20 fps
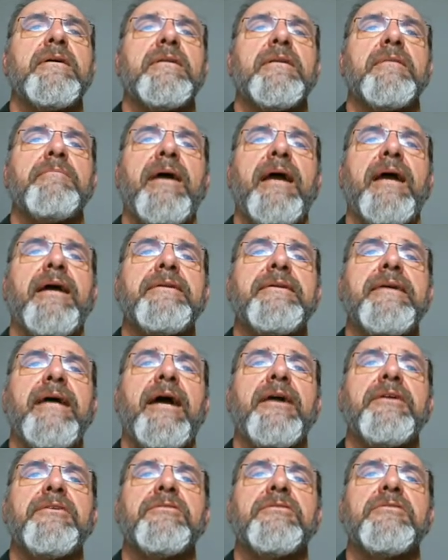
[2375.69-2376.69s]
the man
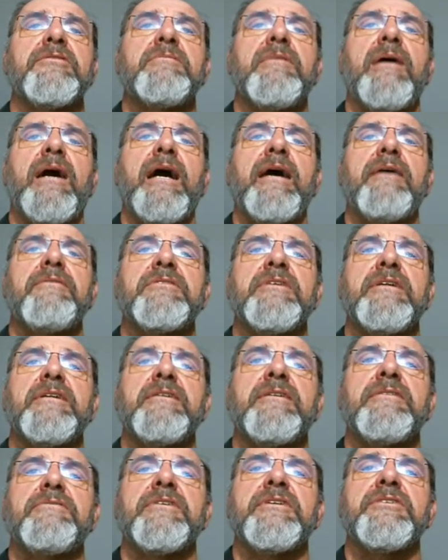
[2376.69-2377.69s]
Daniel, whom I have seen
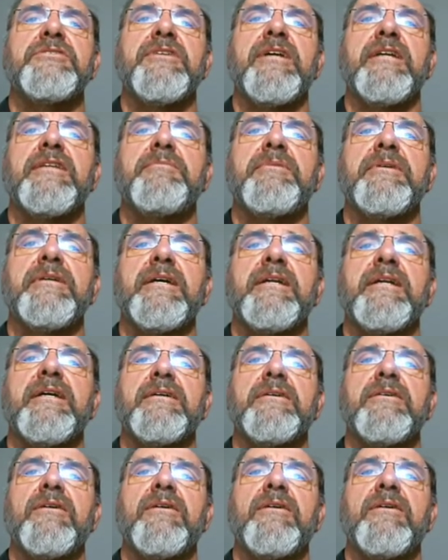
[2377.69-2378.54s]
in the vision at the beginning,